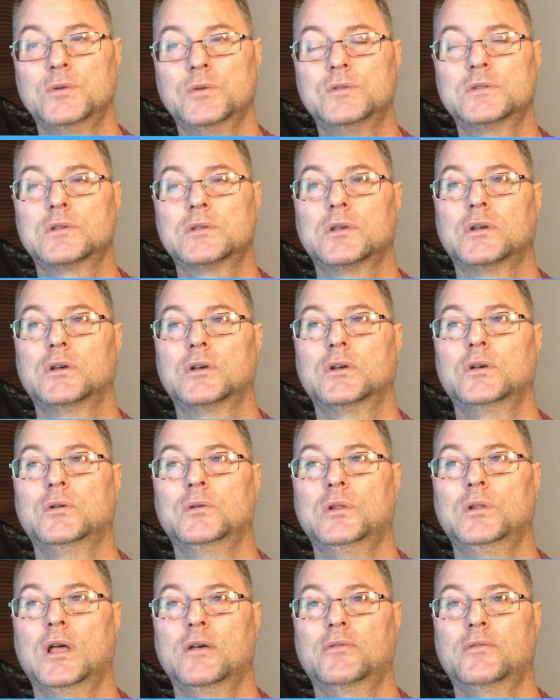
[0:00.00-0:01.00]
who've been
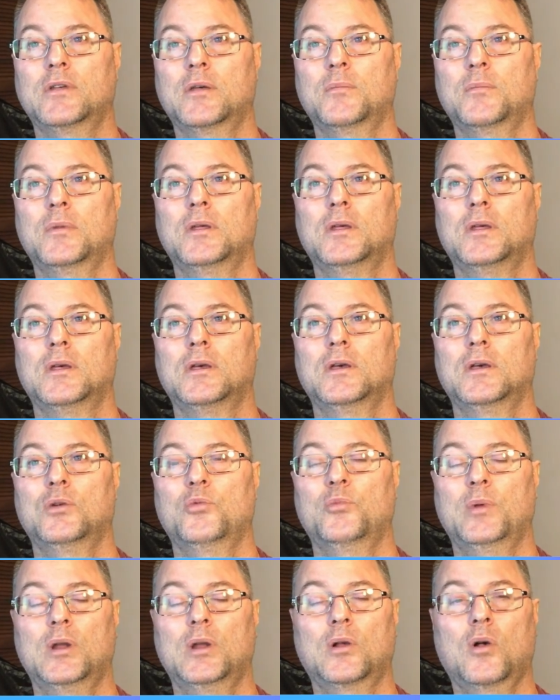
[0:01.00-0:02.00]
called, been
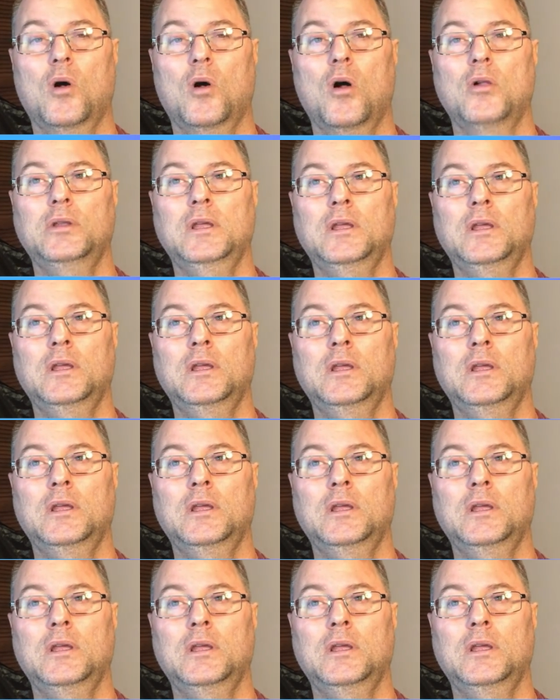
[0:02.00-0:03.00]
called according to his
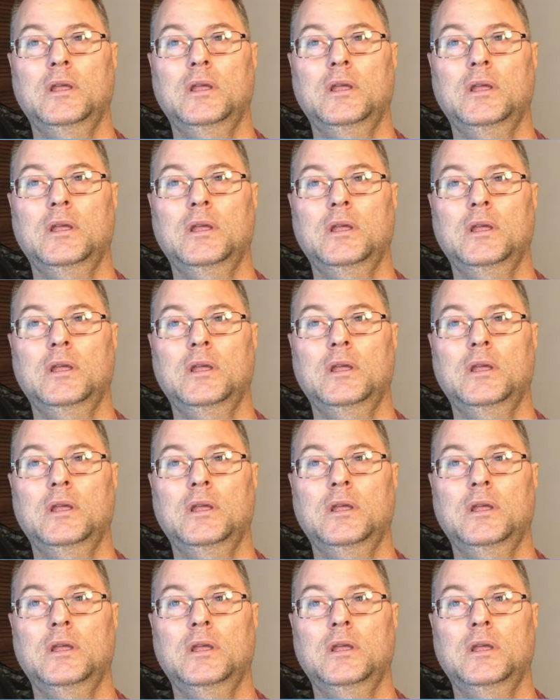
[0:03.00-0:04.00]
purpose. So that means
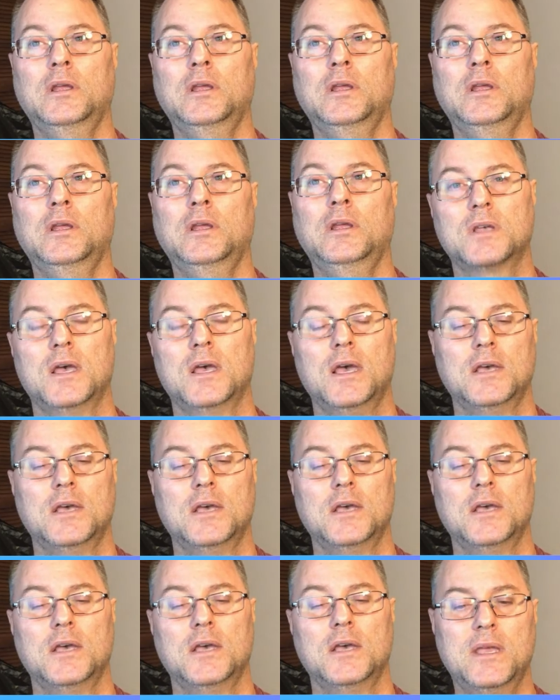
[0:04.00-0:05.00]
that when you're
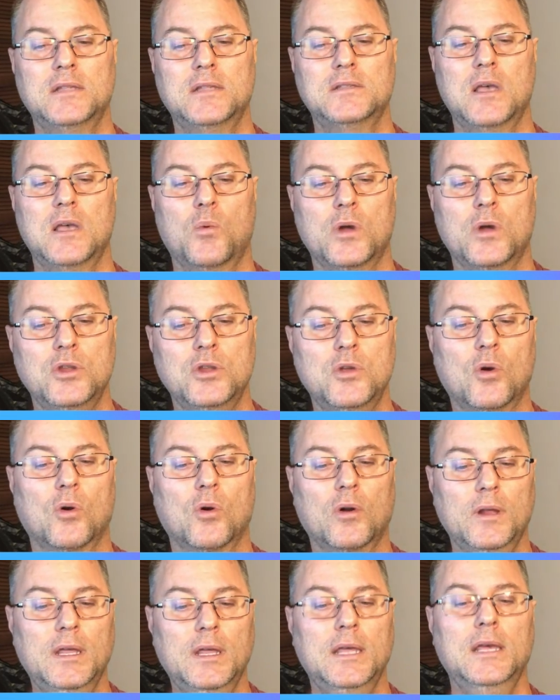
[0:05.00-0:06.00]
in a difficult
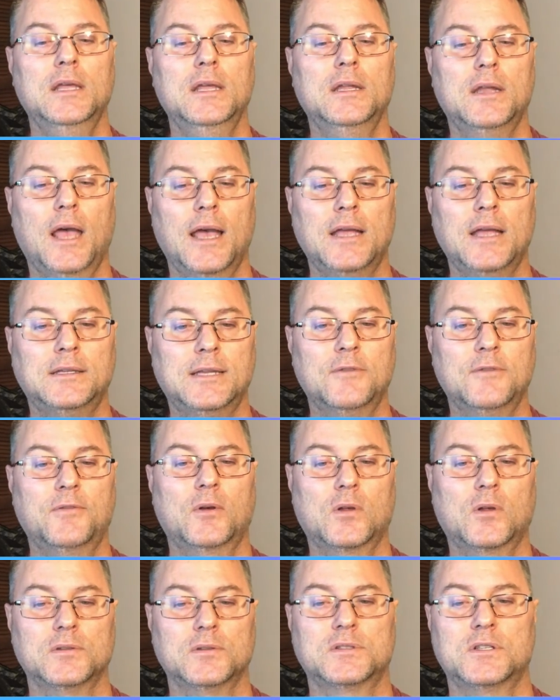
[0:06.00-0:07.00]
situation,
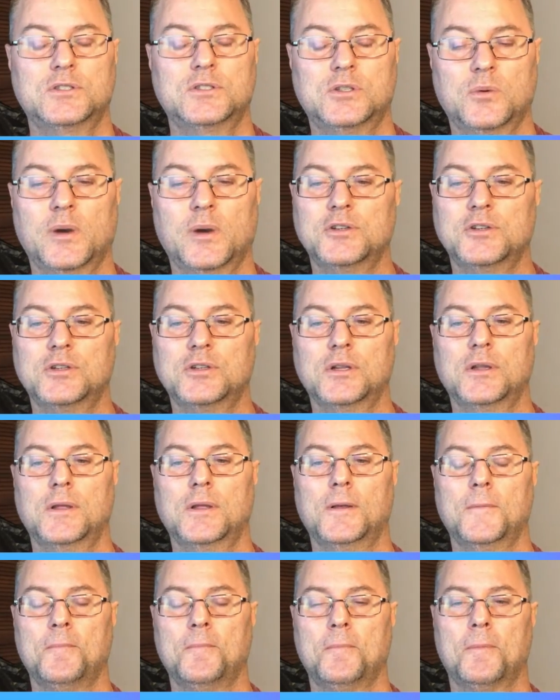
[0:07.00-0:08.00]
you're
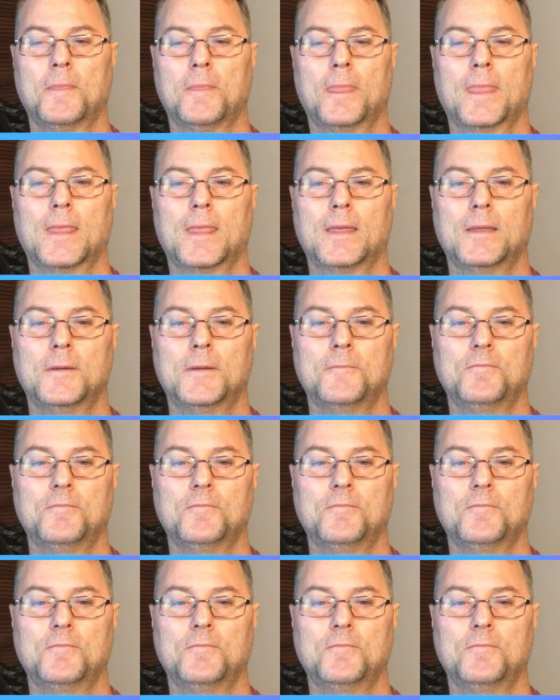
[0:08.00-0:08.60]
asking yourself,